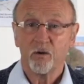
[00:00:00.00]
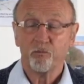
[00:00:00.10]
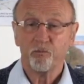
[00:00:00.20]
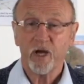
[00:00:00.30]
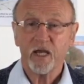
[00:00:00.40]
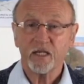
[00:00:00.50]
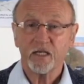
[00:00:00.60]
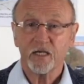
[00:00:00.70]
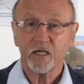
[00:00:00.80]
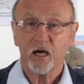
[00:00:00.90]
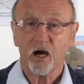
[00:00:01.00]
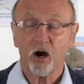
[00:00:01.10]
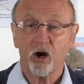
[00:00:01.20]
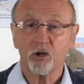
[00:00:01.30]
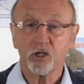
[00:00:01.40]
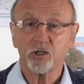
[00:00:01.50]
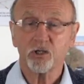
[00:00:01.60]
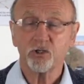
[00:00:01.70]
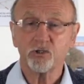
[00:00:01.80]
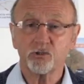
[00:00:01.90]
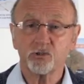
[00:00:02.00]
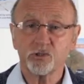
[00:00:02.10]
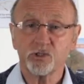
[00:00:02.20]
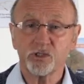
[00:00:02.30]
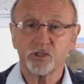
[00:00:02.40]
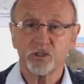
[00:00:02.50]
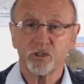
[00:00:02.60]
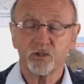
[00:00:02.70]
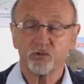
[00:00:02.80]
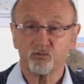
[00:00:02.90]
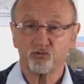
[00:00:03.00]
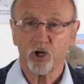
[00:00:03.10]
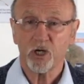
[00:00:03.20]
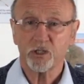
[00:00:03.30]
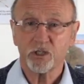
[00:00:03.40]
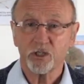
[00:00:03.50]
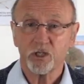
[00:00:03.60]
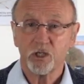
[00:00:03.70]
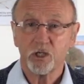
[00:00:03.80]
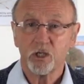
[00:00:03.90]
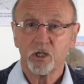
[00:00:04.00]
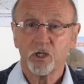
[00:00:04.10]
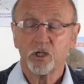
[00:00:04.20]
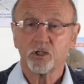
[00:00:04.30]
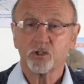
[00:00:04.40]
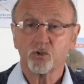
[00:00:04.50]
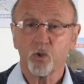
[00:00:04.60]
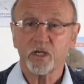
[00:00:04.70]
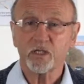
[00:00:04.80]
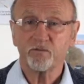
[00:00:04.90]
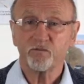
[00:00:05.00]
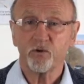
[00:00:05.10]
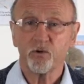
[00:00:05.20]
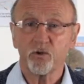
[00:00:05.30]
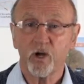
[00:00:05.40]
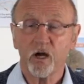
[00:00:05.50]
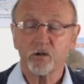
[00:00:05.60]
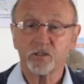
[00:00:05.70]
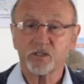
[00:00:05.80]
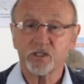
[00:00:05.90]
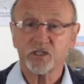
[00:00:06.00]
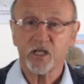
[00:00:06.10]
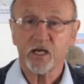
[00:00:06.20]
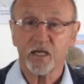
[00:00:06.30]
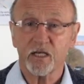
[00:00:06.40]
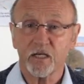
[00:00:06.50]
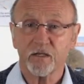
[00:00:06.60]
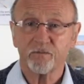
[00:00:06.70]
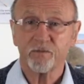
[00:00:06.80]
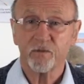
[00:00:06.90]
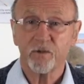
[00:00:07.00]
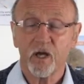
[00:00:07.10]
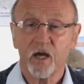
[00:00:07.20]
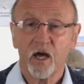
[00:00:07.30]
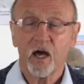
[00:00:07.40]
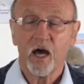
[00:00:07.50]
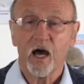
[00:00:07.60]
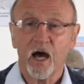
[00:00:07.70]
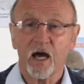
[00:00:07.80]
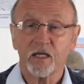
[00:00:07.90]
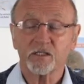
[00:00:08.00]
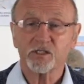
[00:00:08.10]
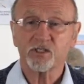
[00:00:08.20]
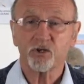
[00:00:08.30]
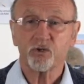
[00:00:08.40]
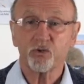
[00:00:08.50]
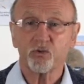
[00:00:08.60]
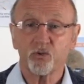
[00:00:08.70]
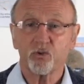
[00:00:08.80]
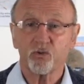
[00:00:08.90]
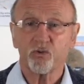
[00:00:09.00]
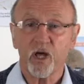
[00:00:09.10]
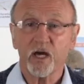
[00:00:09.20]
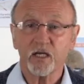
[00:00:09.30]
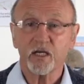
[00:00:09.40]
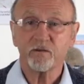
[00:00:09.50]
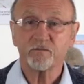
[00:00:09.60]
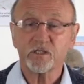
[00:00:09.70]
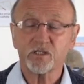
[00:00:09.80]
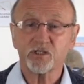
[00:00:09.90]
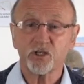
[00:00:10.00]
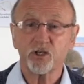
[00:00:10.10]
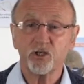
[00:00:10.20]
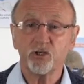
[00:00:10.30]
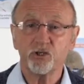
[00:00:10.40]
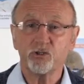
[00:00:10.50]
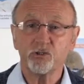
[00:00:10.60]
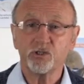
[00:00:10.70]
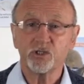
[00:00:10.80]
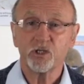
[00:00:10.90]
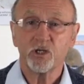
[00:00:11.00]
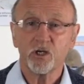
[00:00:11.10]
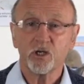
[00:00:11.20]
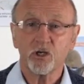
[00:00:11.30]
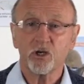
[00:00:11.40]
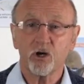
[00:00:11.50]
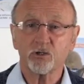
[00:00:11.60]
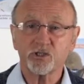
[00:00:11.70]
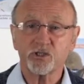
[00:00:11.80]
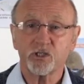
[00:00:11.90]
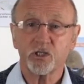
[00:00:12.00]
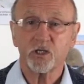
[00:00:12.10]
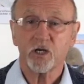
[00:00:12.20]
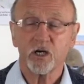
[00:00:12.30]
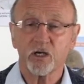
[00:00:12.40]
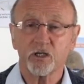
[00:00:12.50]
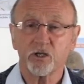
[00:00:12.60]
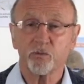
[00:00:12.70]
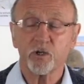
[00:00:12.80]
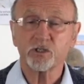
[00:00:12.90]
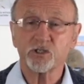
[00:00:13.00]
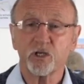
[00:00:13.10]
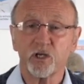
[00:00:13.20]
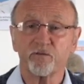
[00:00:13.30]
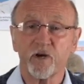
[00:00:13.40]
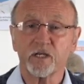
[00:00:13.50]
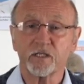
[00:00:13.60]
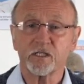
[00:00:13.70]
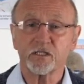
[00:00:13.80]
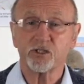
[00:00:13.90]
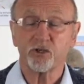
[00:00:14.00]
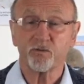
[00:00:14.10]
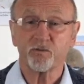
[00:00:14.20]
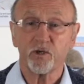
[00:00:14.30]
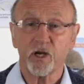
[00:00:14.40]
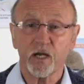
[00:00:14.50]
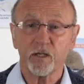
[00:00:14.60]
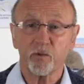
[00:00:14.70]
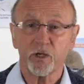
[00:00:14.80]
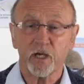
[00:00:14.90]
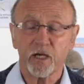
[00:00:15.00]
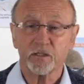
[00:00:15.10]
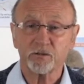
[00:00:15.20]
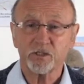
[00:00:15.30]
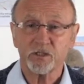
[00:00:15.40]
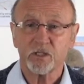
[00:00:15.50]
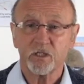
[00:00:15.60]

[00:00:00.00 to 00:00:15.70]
make our lagoons run 24 hours a day. And so that gives us a huge cost and commercial advantage over anybody else.